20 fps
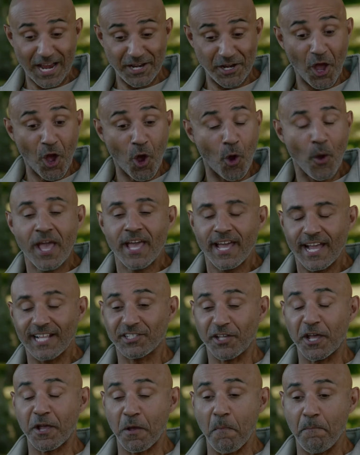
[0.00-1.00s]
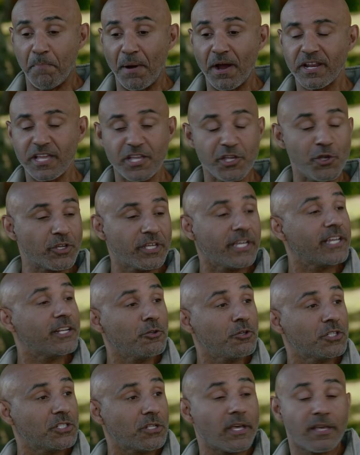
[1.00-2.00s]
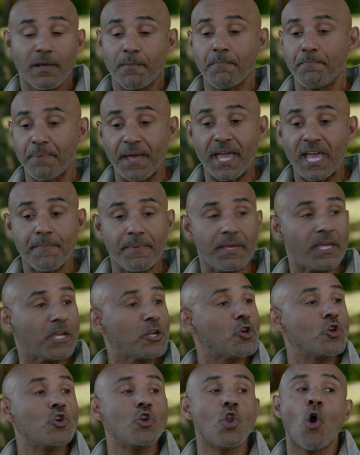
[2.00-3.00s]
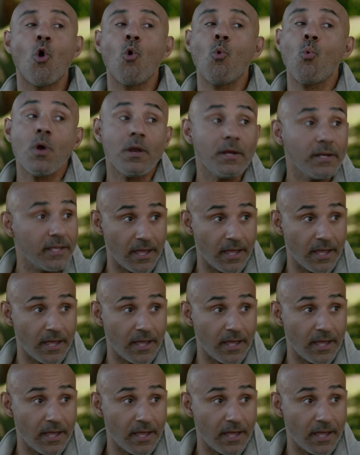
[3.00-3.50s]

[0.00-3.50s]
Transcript: I know. It's like, buddy, your kid looks like a baby. No one